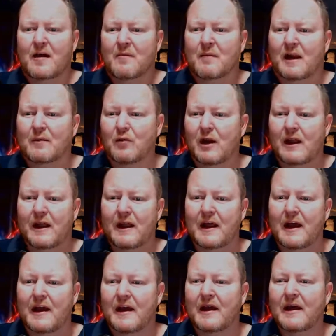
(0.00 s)
But I'm really
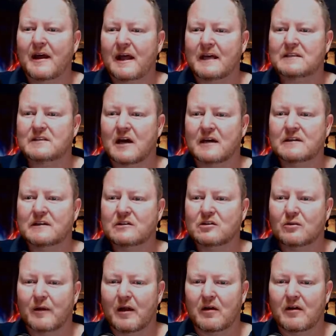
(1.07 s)
uh, excited
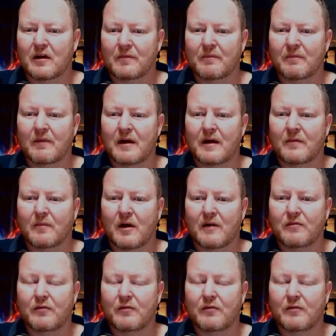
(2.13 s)
to welcome uh, my